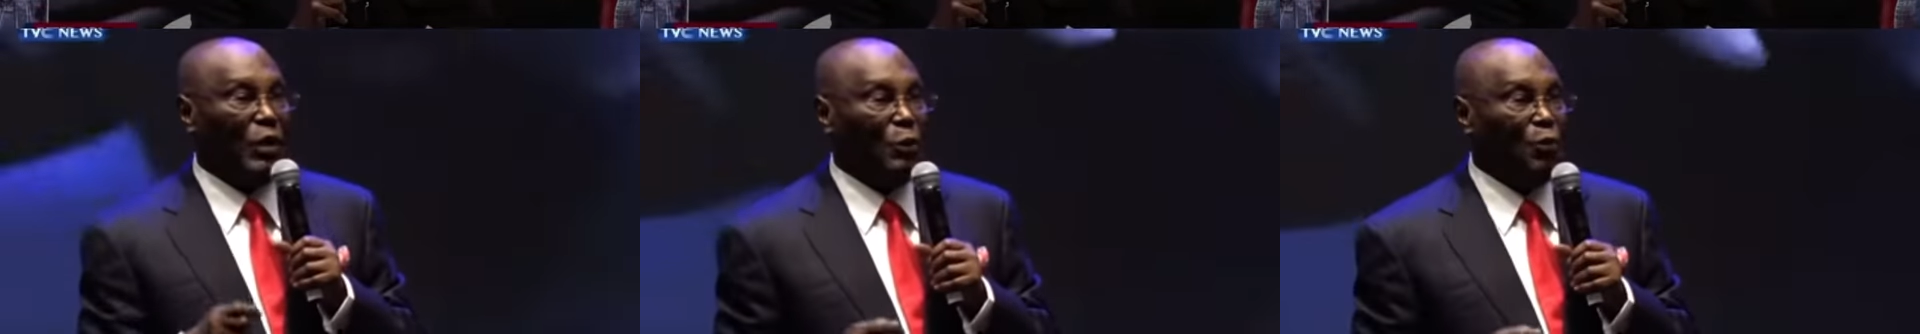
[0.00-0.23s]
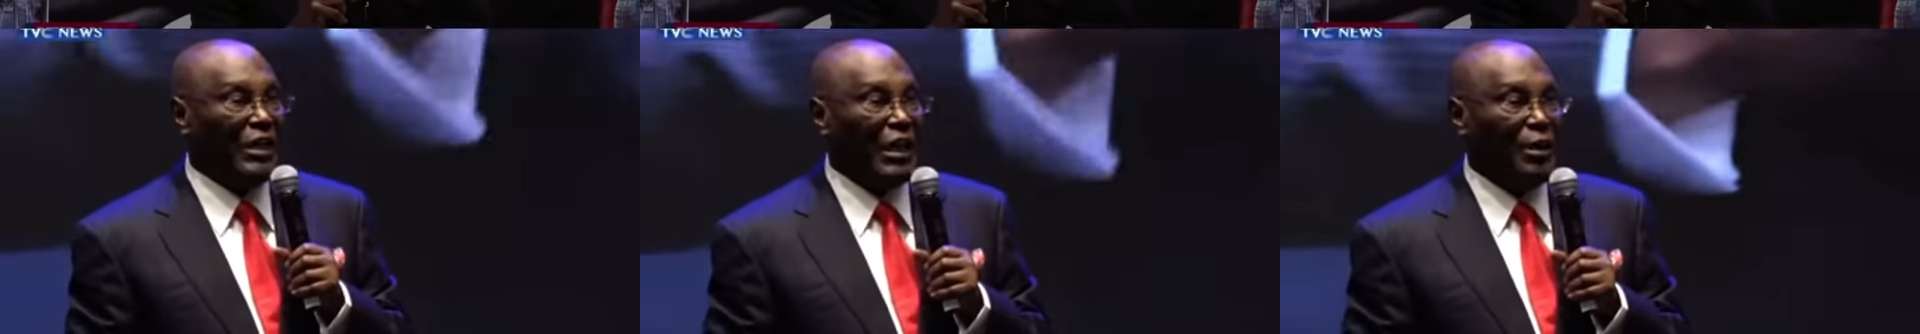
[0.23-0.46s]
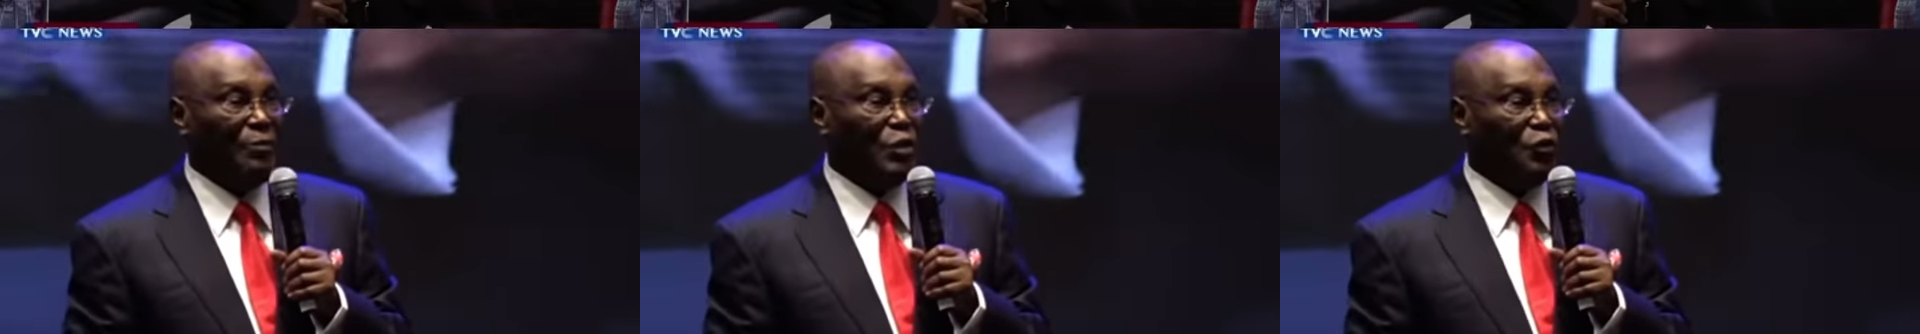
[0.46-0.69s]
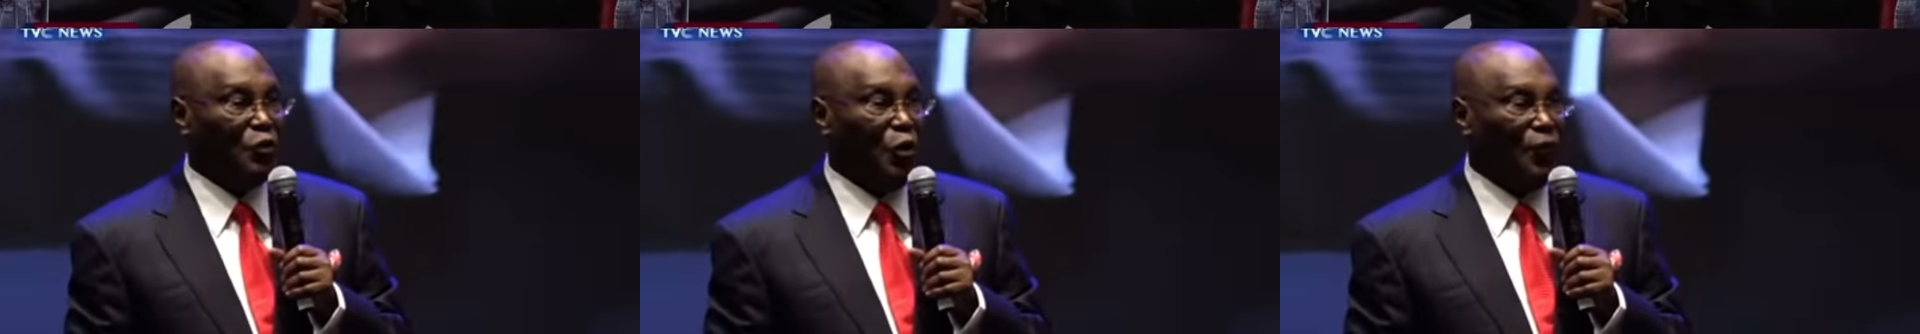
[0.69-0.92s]
when we came
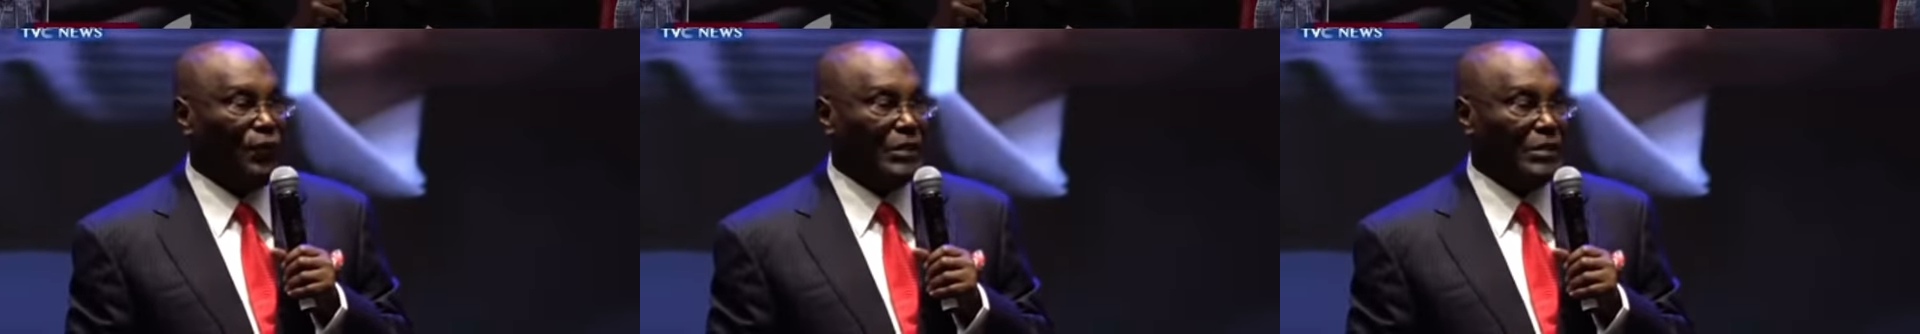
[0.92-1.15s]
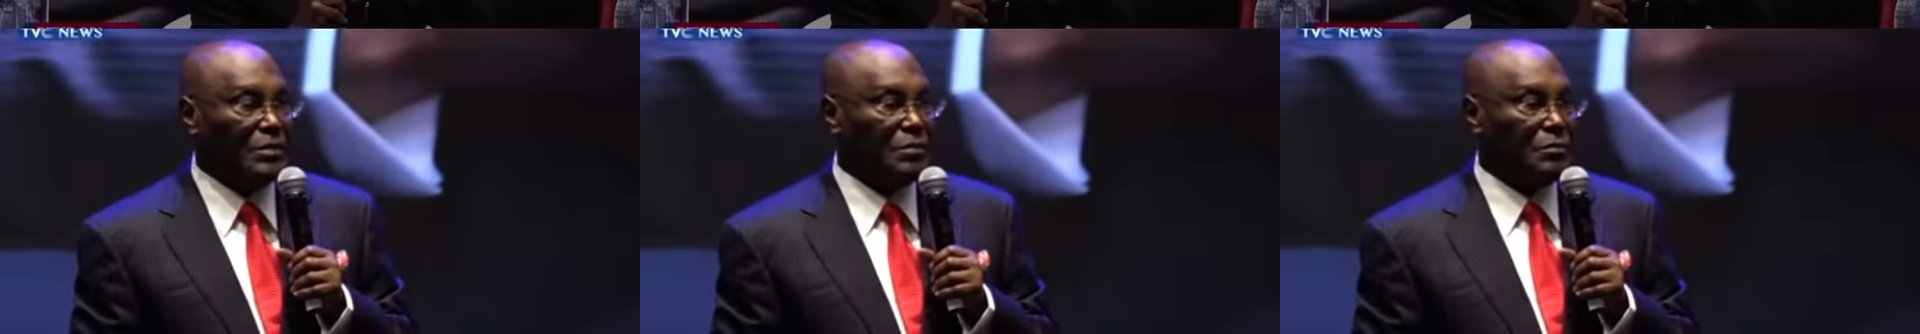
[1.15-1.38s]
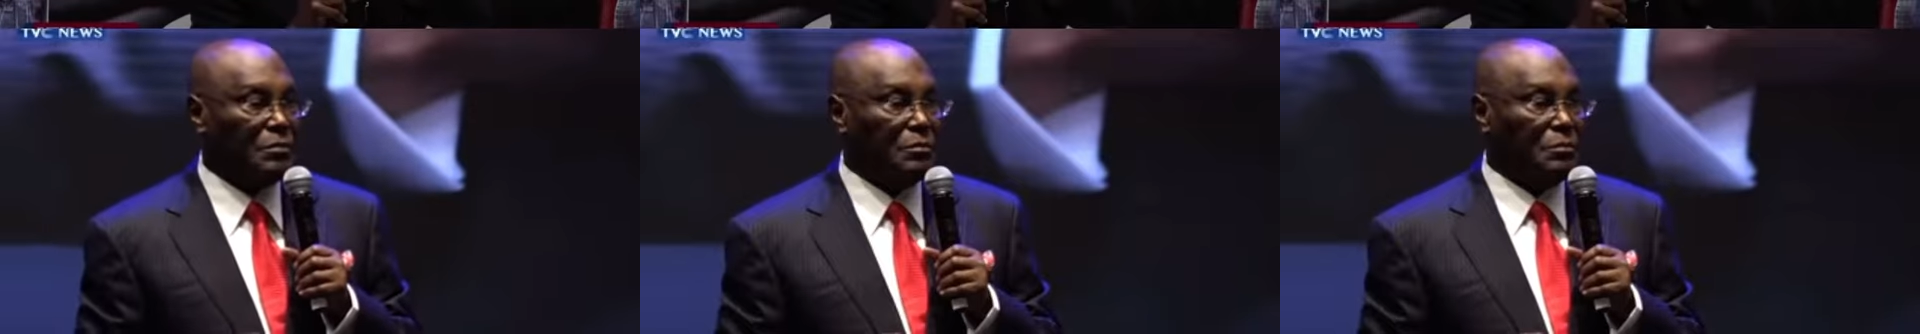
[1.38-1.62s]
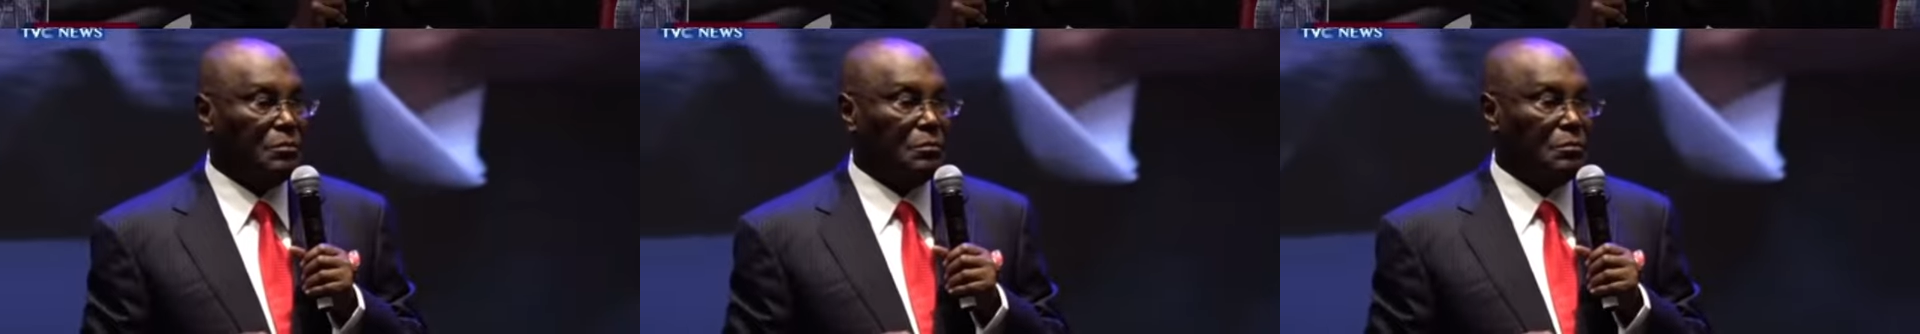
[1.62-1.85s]
into
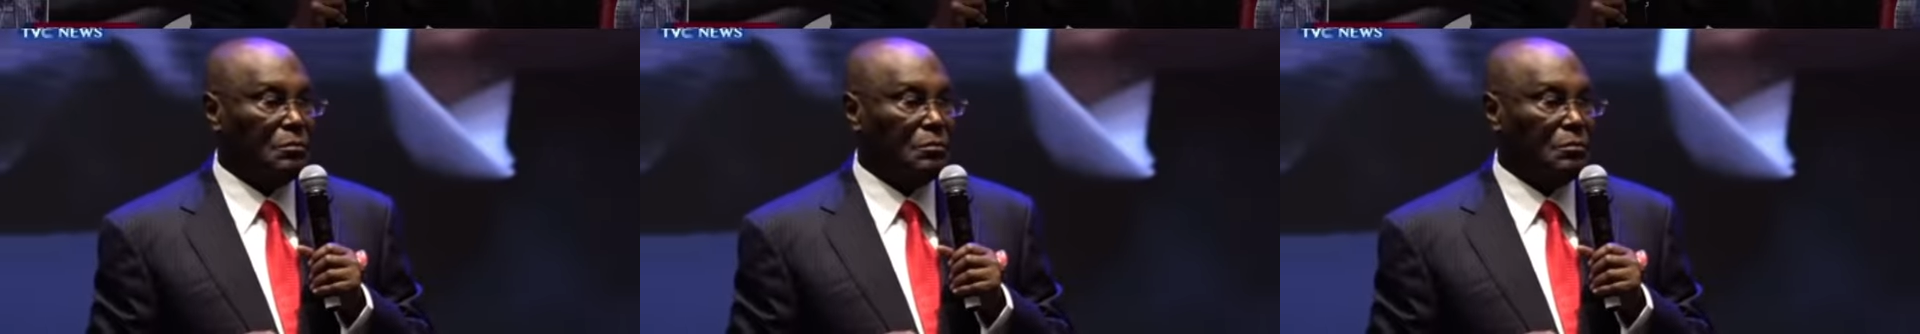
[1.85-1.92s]
office.